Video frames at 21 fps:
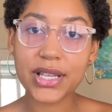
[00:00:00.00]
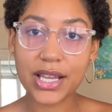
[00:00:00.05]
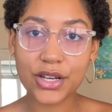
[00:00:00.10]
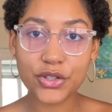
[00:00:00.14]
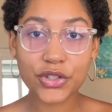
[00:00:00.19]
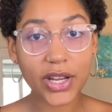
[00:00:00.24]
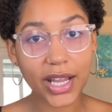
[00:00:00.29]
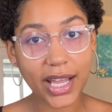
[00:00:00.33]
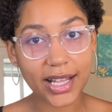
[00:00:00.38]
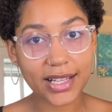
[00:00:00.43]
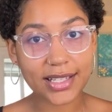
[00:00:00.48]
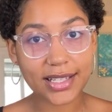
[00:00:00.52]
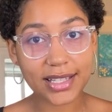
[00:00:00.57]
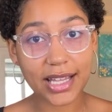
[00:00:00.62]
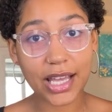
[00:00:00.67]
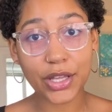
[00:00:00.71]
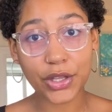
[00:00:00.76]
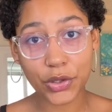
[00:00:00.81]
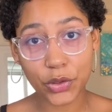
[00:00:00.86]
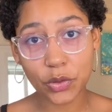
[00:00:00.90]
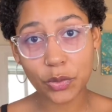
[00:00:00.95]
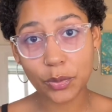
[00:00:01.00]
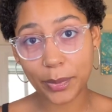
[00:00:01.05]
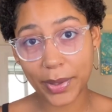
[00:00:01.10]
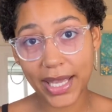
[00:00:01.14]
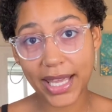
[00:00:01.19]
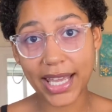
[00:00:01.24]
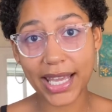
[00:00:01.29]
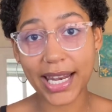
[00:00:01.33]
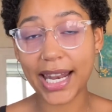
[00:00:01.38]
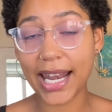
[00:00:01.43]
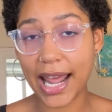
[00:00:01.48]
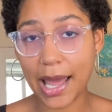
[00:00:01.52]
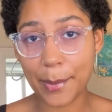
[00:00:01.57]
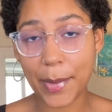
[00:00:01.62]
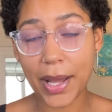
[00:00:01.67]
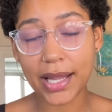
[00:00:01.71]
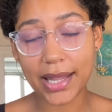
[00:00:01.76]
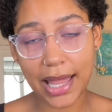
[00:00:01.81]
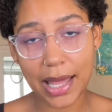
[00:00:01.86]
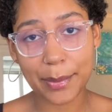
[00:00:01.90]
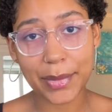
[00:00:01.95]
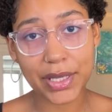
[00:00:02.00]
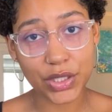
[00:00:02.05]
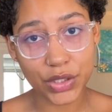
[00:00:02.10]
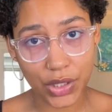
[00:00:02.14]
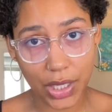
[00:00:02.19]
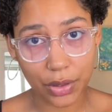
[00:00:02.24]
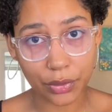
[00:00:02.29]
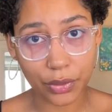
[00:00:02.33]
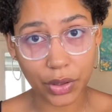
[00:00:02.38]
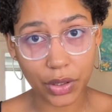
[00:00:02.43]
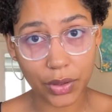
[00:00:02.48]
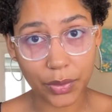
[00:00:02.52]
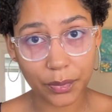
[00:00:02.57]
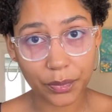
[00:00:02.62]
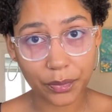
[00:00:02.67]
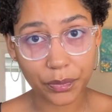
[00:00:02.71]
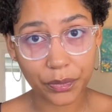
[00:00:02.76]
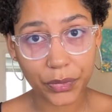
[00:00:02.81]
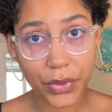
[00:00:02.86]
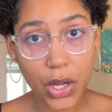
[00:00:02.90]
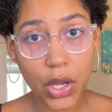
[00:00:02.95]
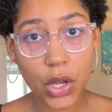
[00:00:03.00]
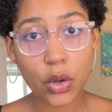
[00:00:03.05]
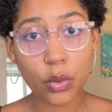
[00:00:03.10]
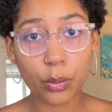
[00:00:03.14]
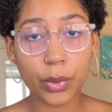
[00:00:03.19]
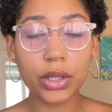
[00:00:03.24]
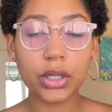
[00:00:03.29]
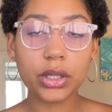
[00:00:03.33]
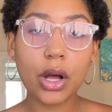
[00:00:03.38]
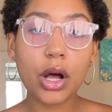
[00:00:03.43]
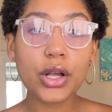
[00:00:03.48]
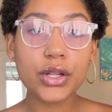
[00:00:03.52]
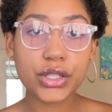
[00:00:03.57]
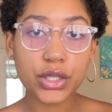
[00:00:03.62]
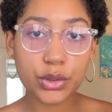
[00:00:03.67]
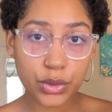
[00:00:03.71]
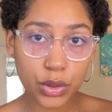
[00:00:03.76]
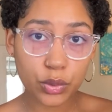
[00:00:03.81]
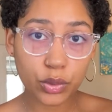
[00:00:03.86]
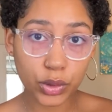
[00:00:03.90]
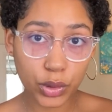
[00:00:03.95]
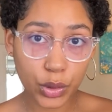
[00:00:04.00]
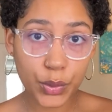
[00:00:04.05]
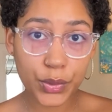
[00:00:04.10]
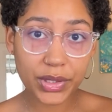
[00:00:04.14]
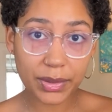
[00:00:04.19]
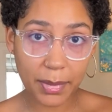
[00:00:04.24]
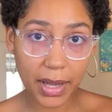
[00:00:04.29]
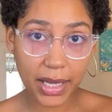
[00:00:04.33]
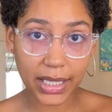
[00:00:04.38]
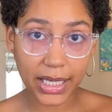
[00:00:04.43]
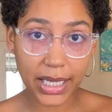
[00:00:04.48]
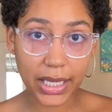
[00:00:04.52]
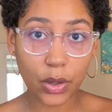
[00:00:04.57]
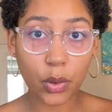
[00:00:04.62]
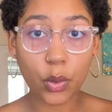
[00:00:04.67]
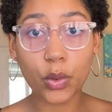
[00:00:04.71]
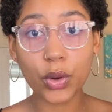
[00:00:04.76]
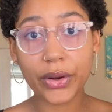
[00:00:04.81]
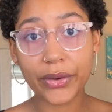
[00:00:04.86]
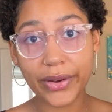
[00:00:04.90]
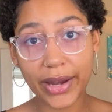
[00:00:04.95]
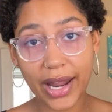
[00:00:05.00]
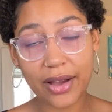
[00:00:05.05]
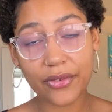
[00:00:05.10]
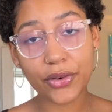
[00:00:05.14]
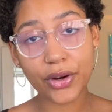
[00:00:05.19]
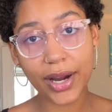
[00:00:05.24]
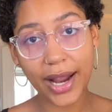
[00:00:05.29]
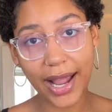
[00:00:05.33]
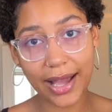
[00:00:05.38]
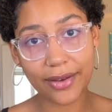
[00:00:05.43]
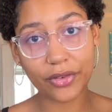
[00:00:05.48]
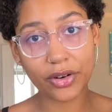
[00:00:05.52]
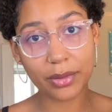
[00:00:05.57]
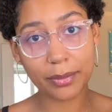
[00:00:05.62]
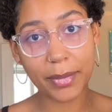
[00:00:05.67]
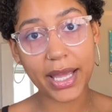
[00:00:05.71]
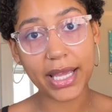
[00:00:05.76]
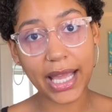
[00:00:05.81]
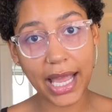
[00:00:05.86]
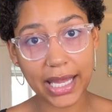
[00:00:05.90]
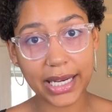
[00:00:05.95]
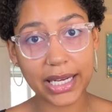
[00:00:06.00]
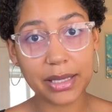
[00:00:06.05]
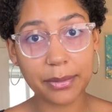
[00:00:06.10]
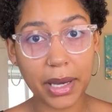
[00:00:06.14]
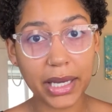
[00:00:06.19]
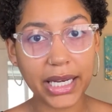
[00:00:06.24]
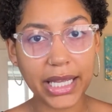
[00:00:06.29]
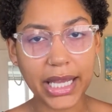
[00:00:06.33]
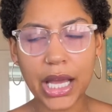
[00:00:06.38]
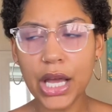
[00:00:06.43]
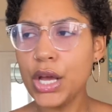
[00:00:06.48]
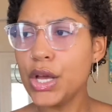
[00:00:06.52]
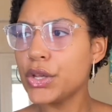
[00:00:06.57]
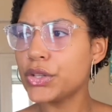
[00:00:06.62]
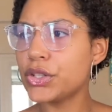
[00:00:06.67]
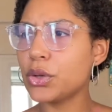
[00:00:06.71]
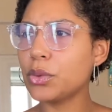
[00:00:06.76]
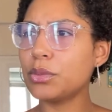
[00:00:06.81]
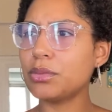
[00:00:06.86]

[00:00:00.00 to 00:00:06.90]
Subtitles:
chance that you being in an MLM in general will cause you to lose money or never ever make any money. So